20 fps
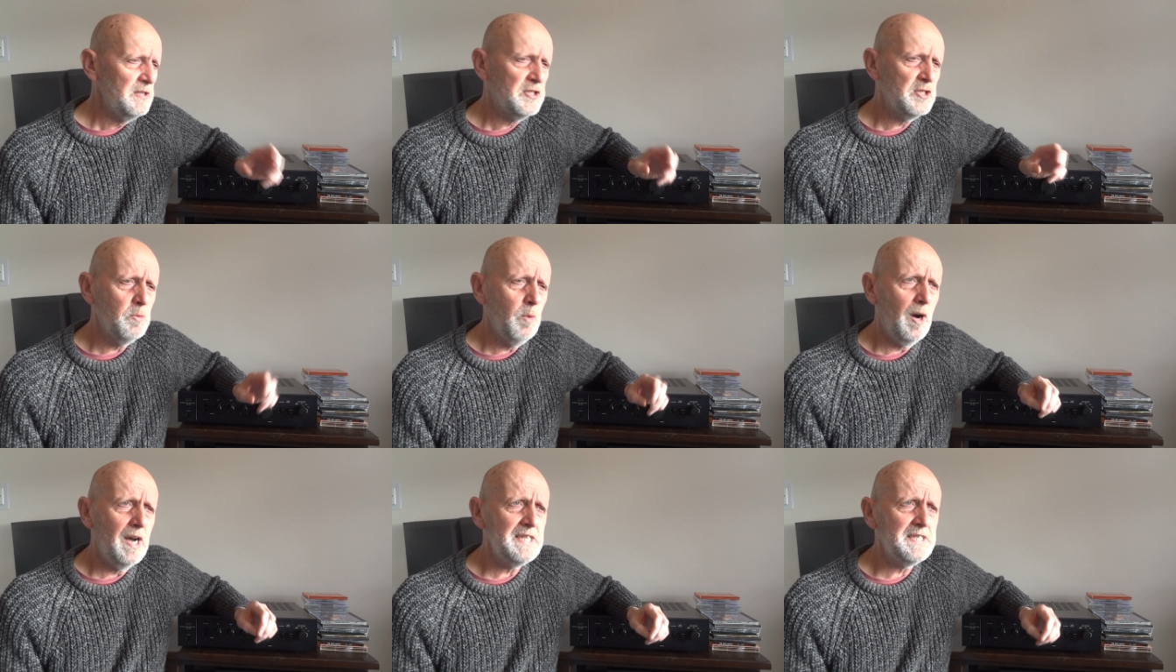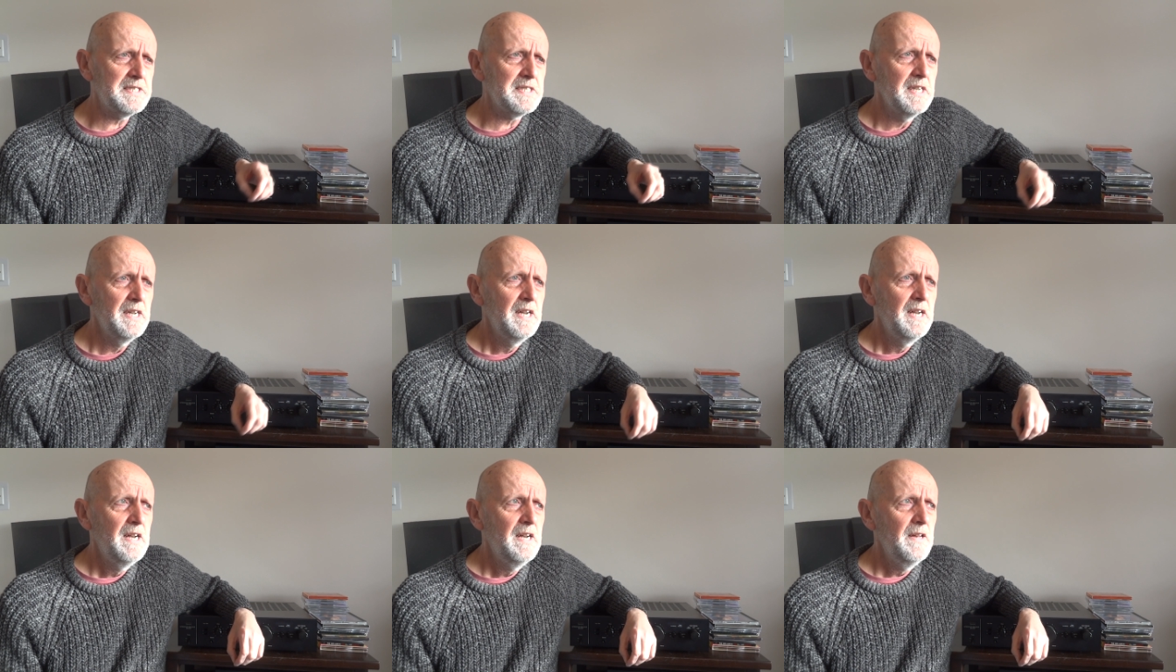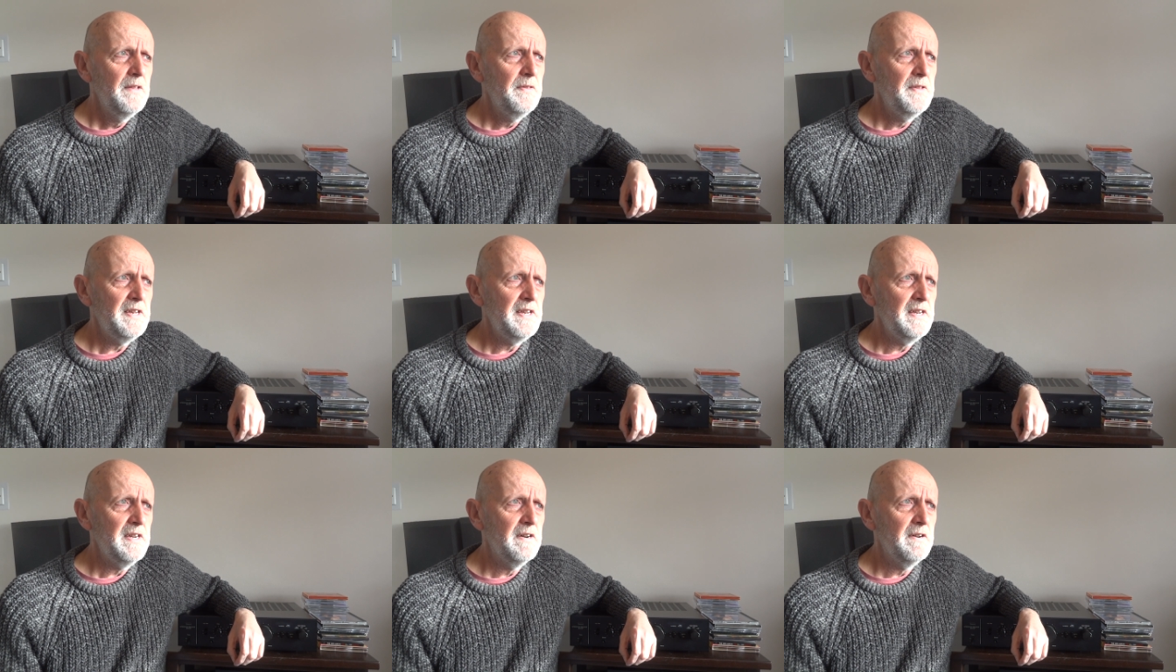twice
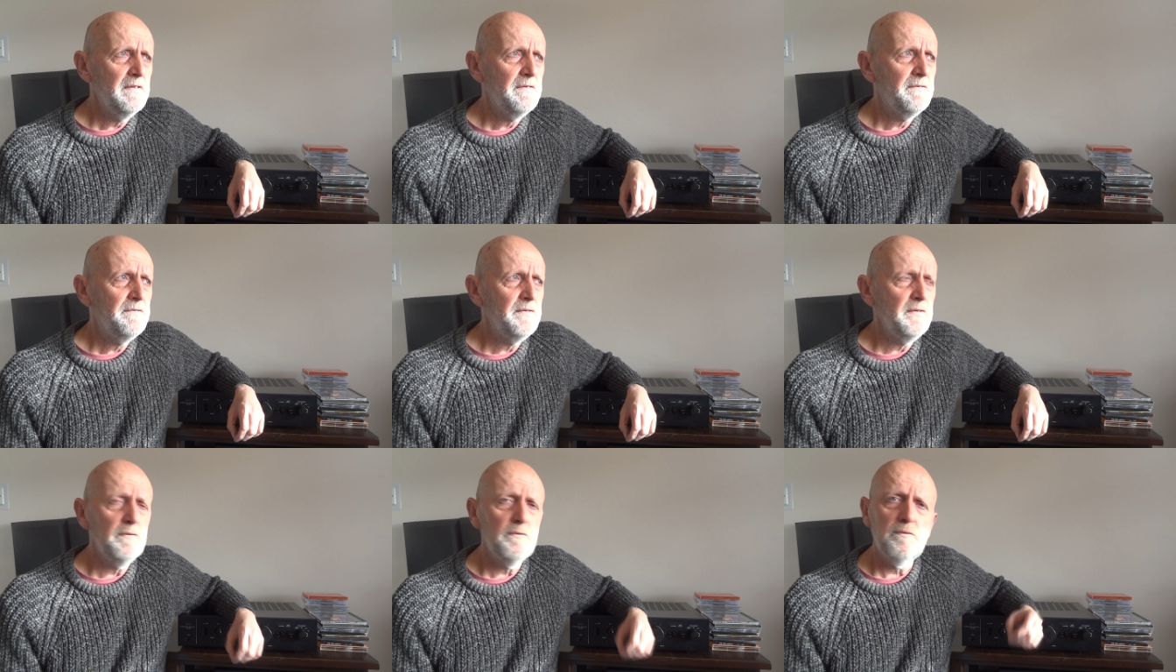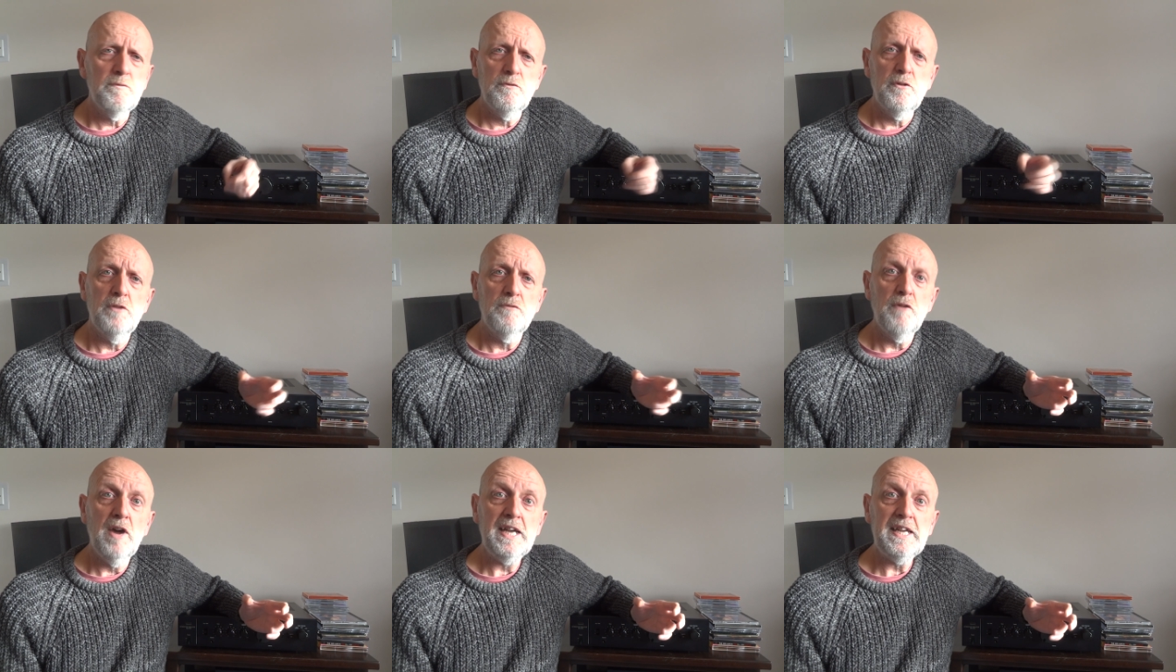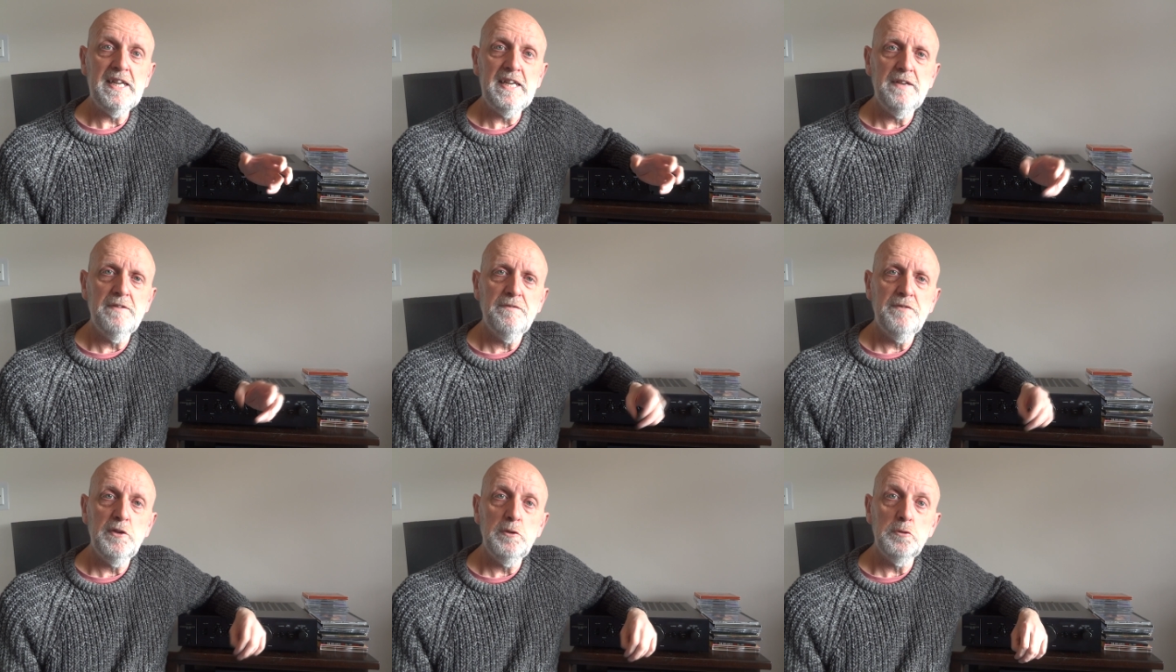the, uh, the rate
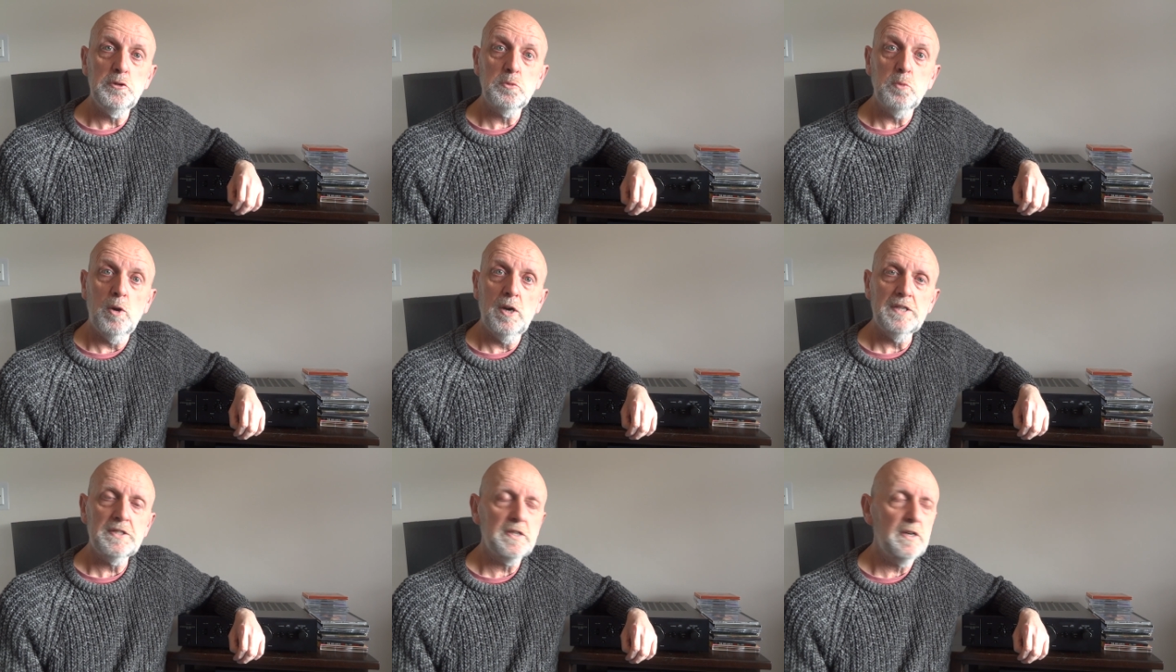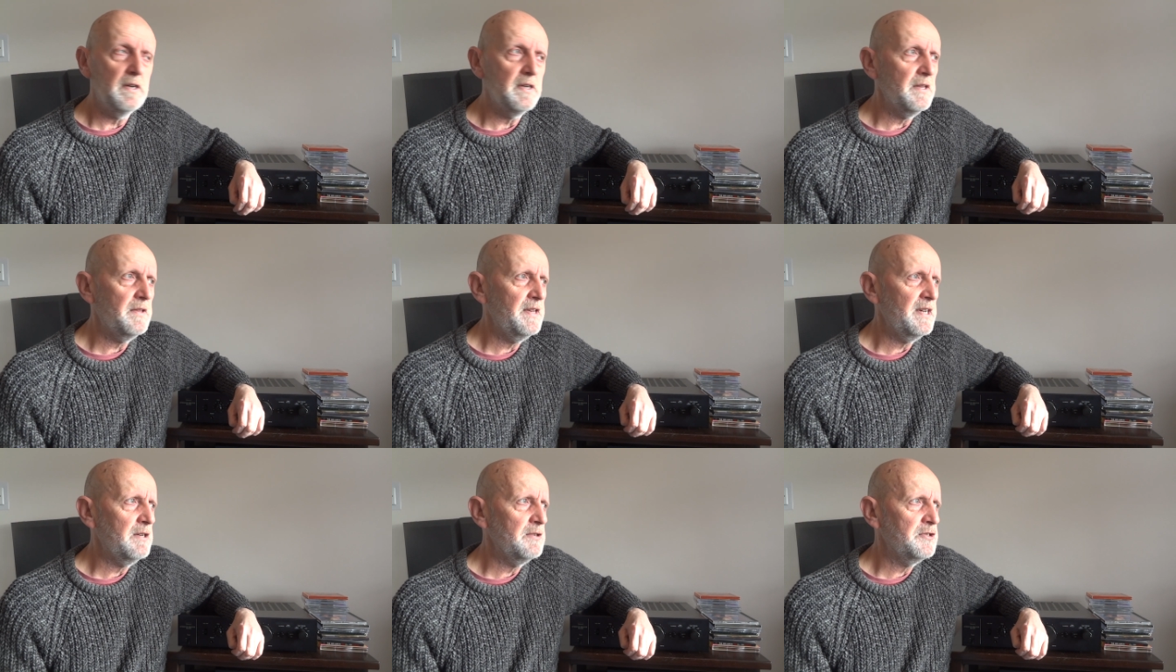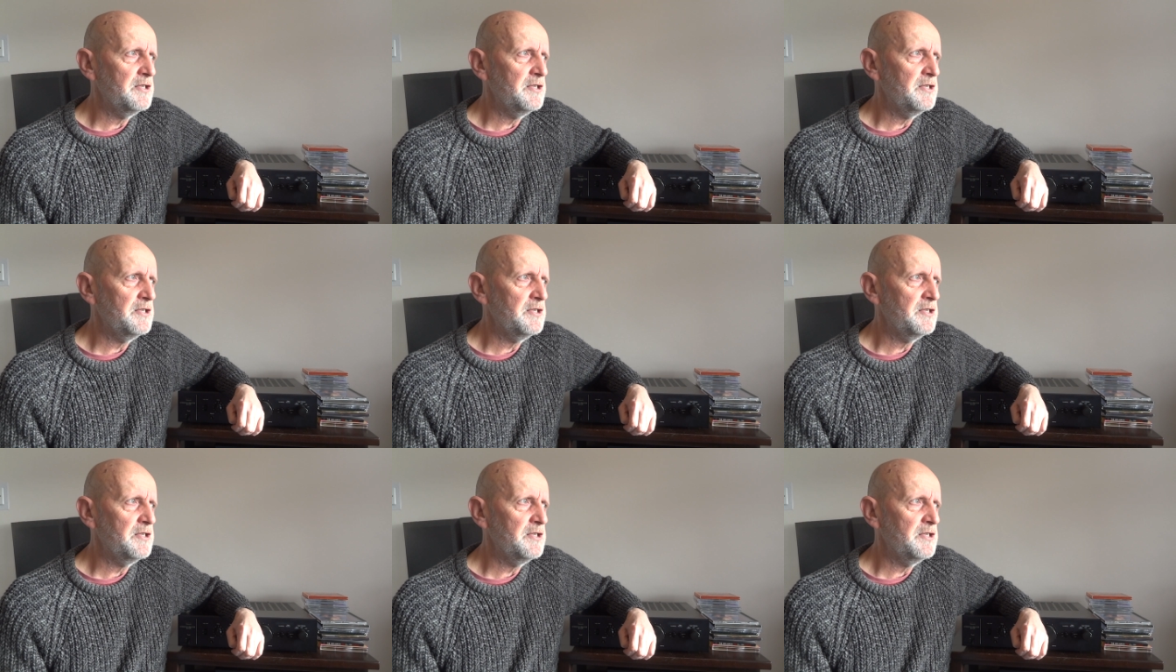in fuse wise kind of thing,